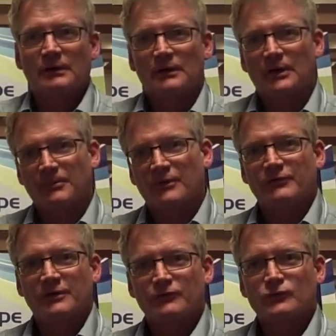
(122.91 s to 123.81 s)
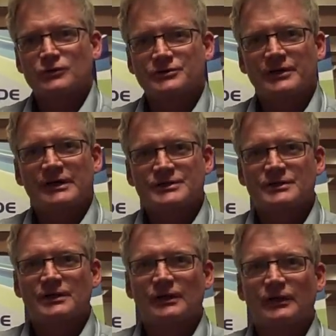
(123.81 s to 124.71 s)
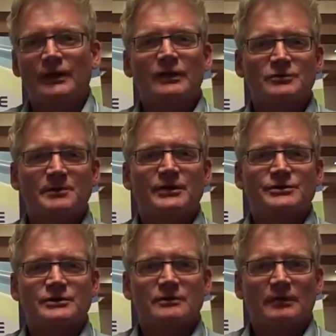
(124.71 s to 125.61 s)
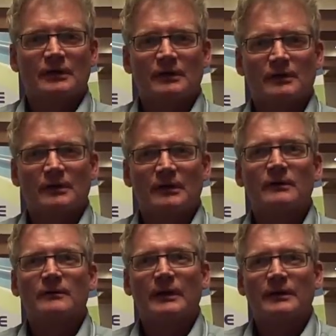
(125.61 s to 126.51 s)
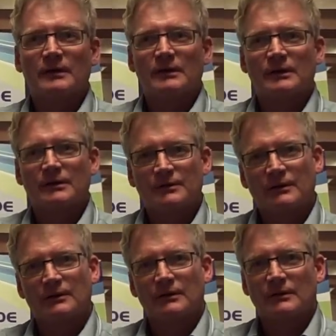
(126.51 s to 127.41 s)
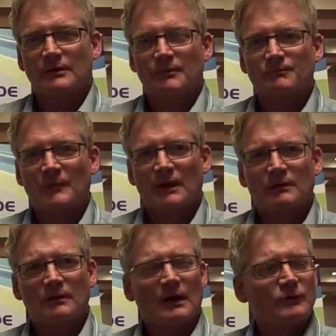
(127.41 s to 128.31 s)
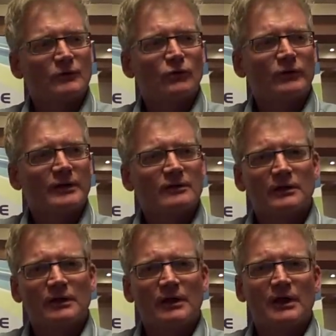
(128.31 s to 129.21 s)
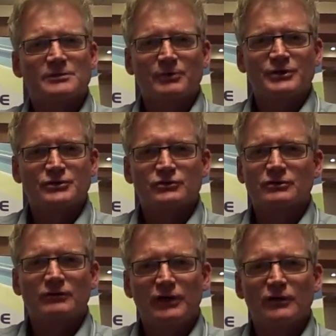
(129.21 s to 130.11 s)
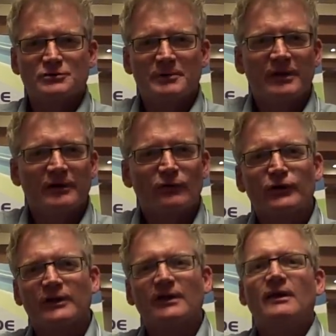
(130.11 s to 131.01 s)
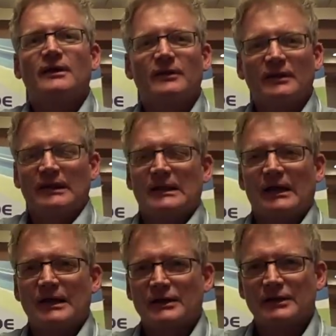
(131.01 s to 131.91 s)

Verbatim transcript: Uh, part of that, of course, there's the, the keynote speakers uh, and the, the, the, how do you call that the inspirational keynote speaker? Yeah, uh, inspirational.